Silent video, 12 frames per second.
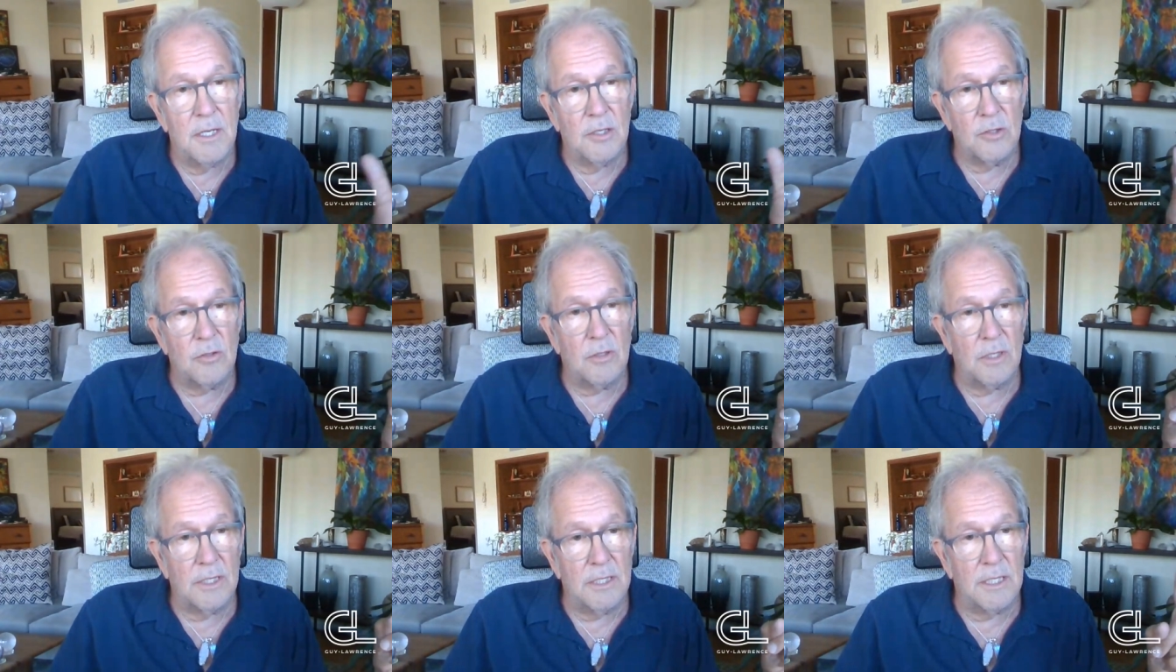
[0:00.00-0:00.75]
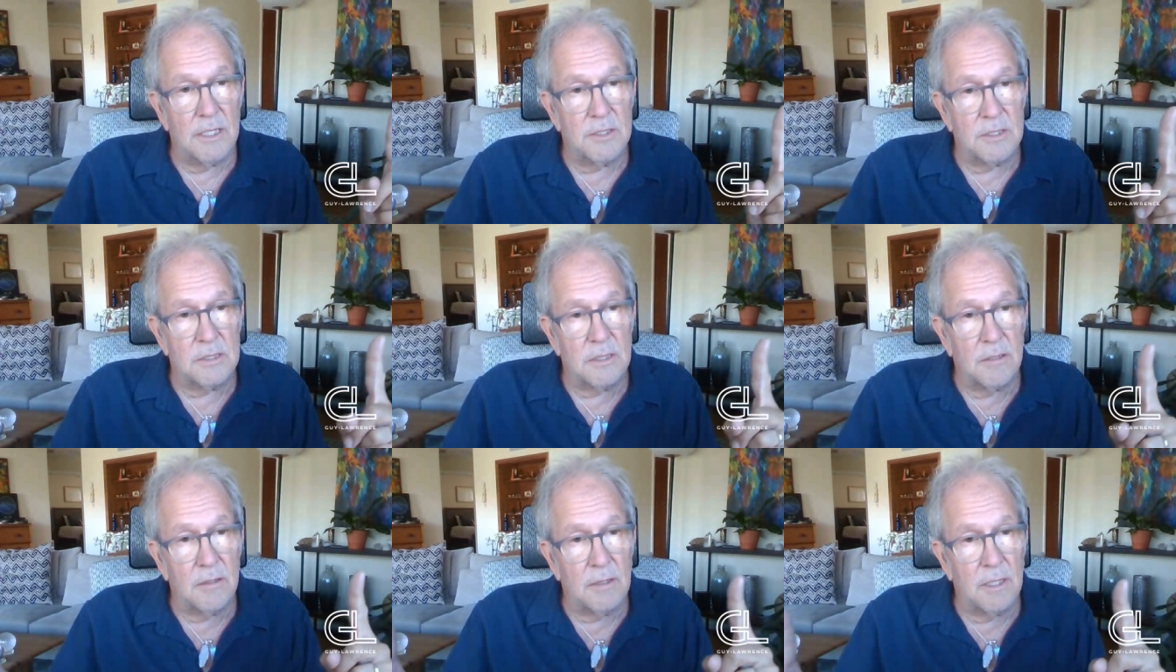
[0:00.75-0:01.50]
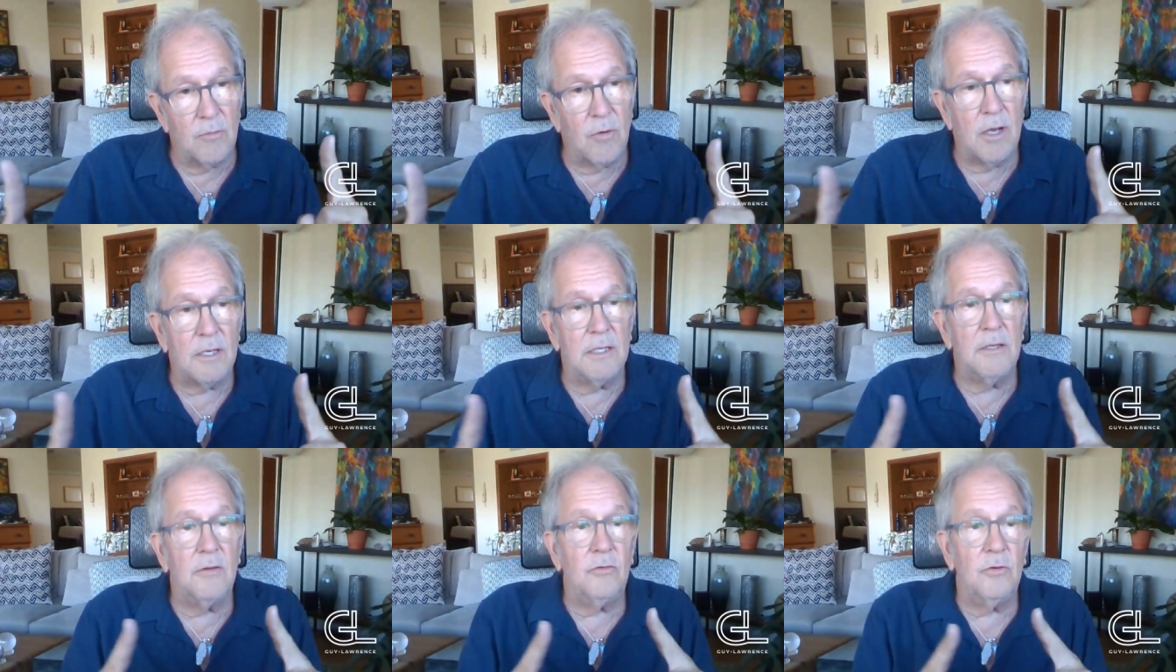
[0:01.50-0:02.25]
your lineage is literally
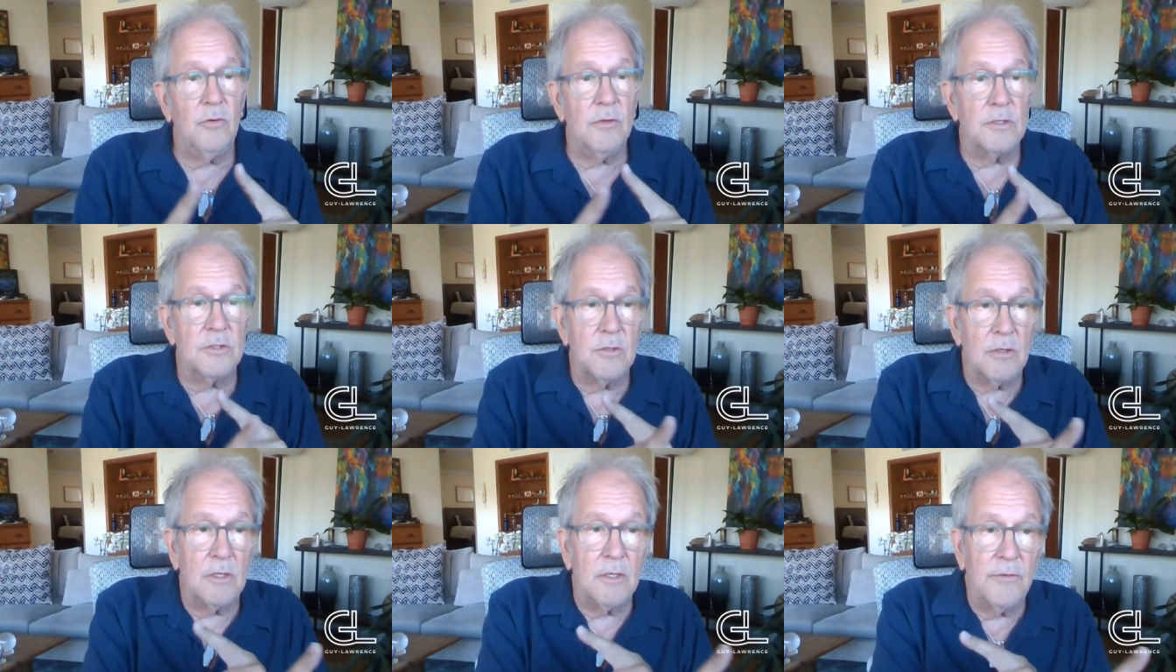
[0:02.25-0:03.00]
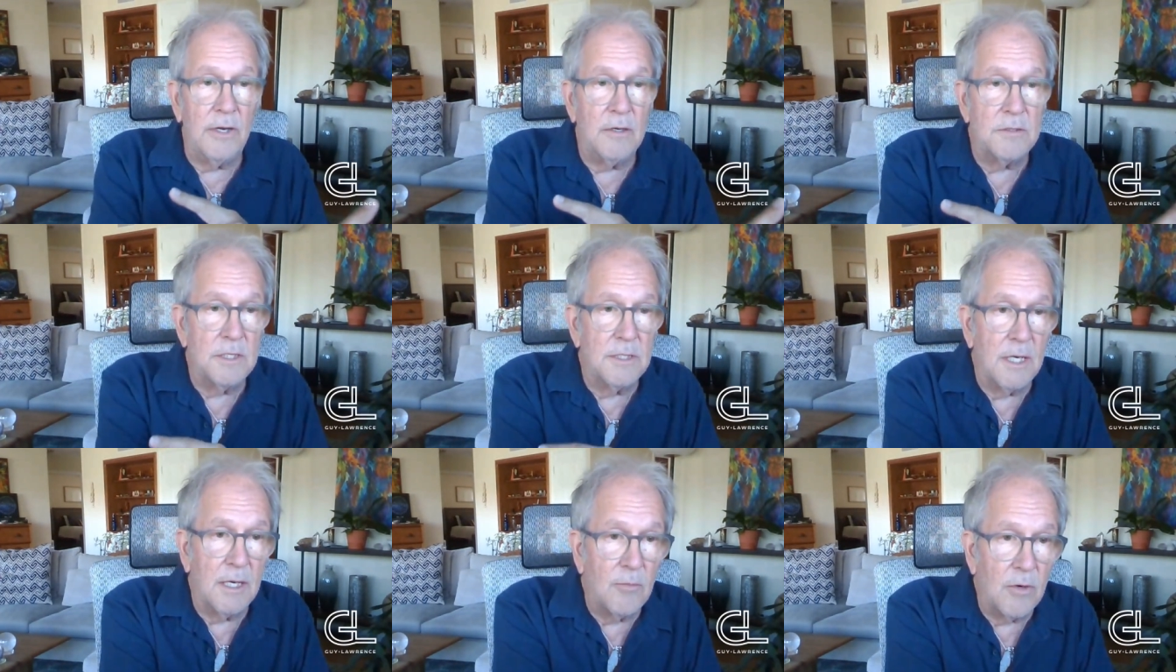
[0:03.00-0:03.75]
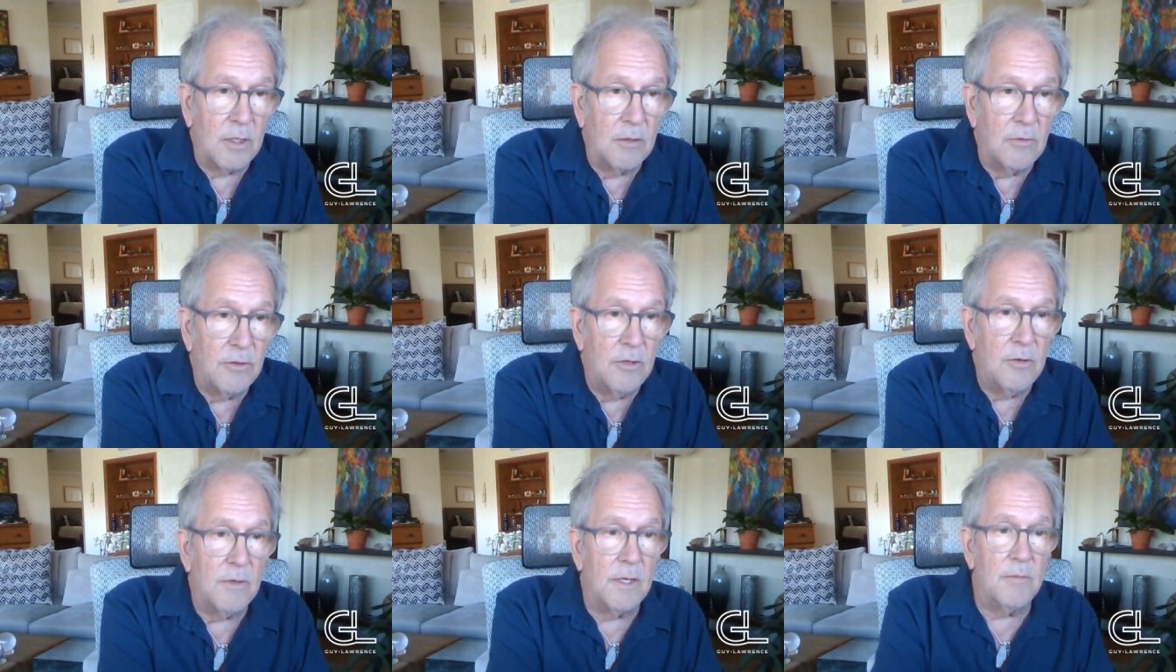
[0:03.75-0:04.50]
walking through the circle of energy that I'm working with
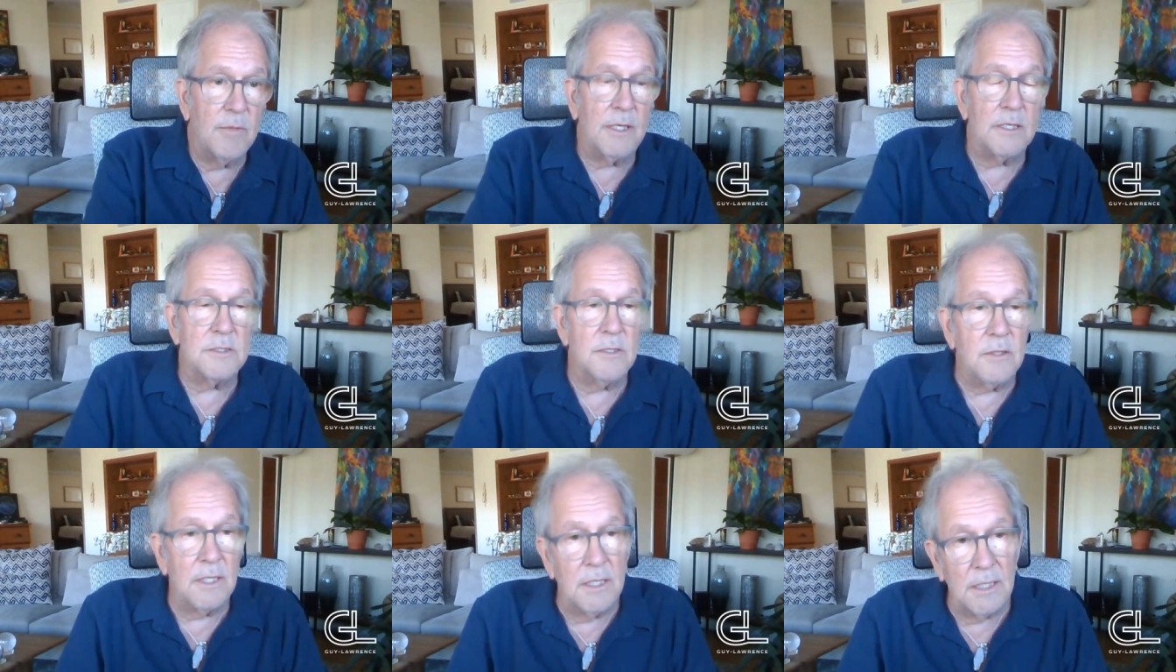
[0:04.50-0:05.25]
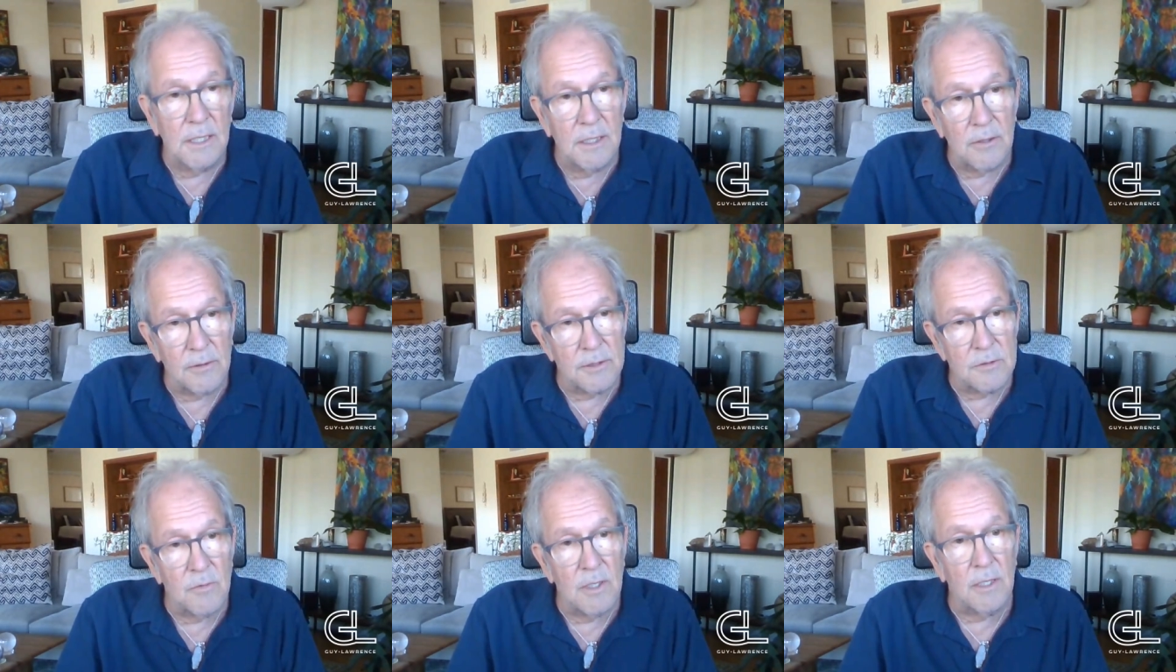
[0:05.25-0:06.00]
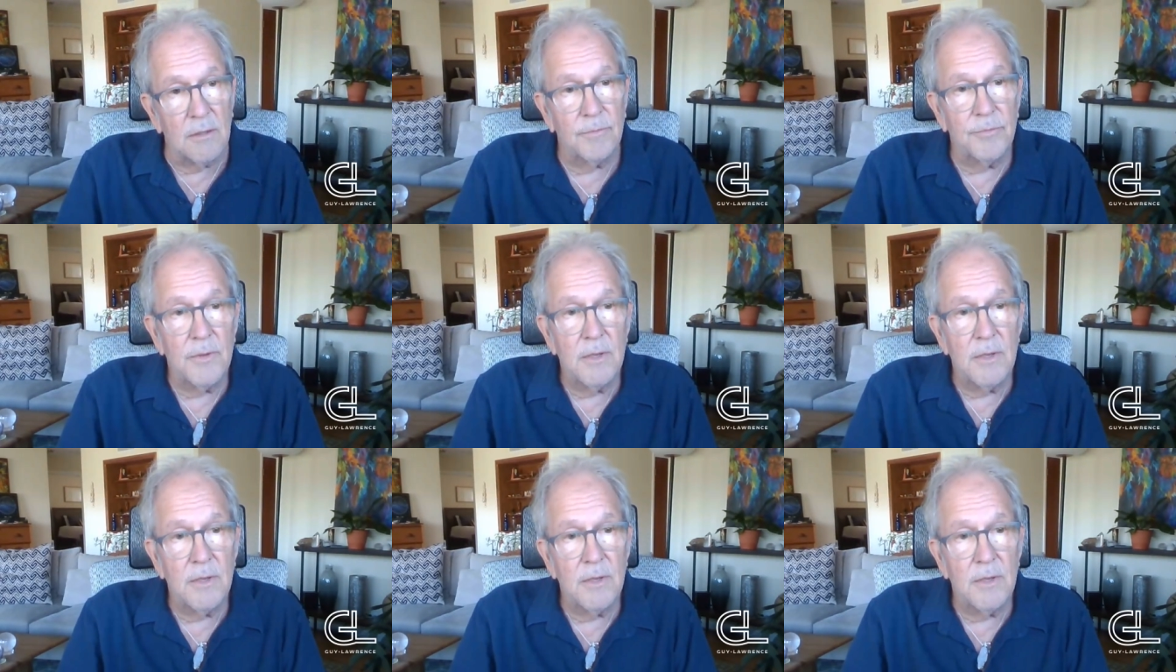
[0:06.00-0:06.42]
you in, because they're getting healed as well.